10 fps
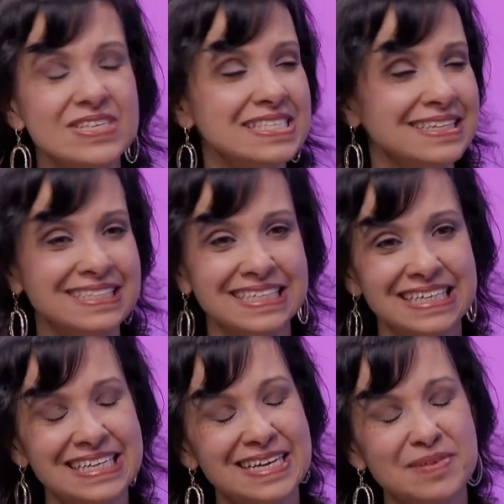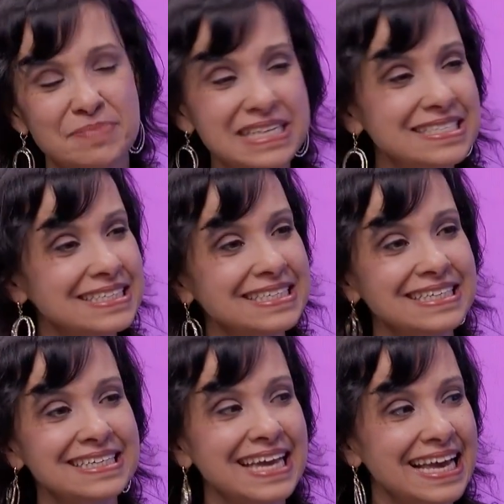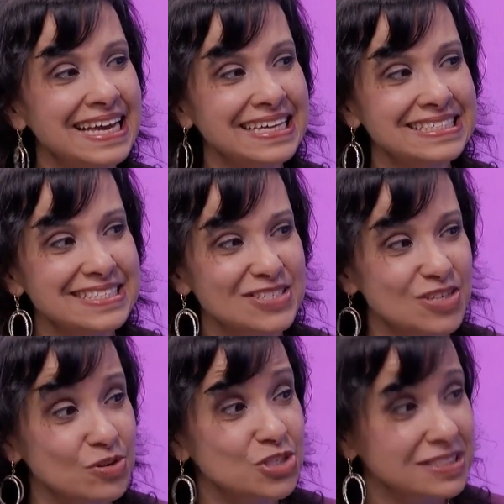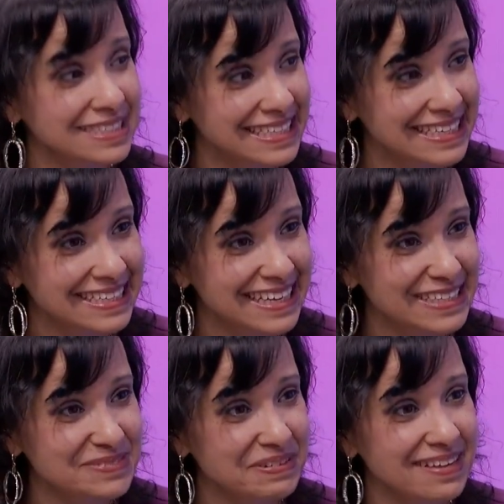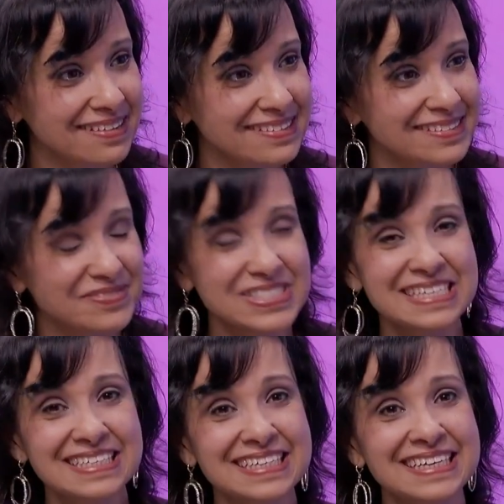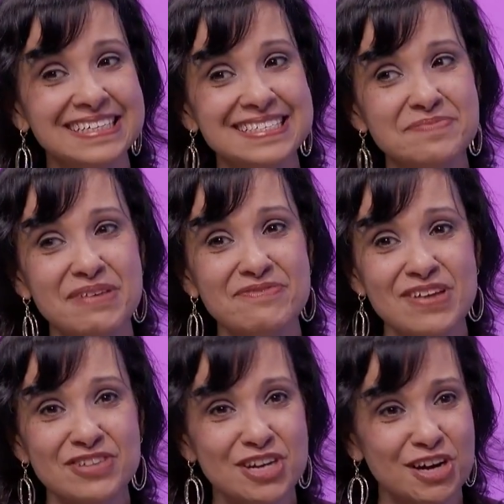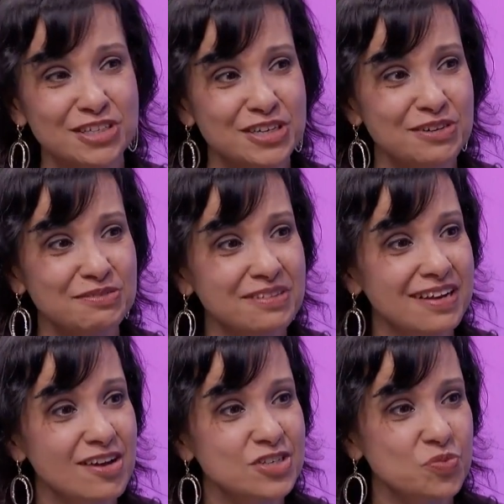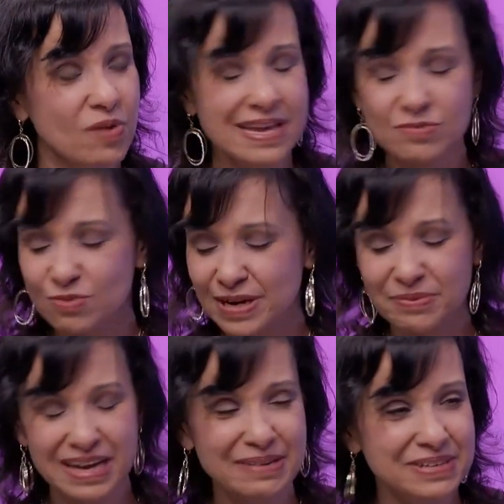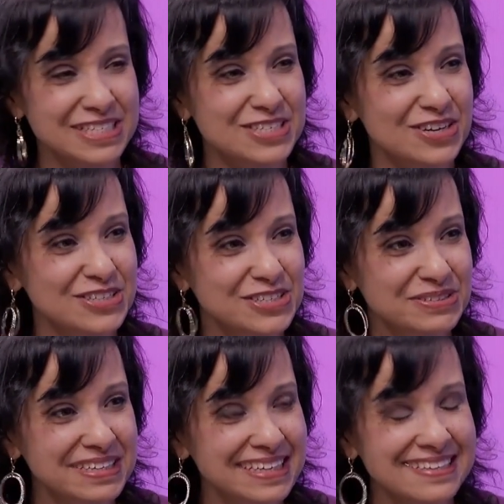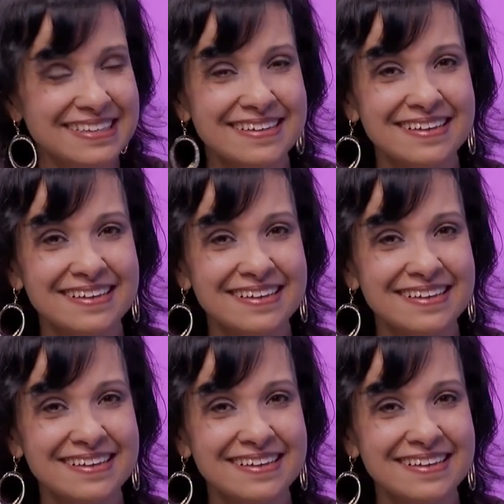physically, mentally, and socially as well. Physically, it's my favorite cardio. I lost weight right away when I started doing it.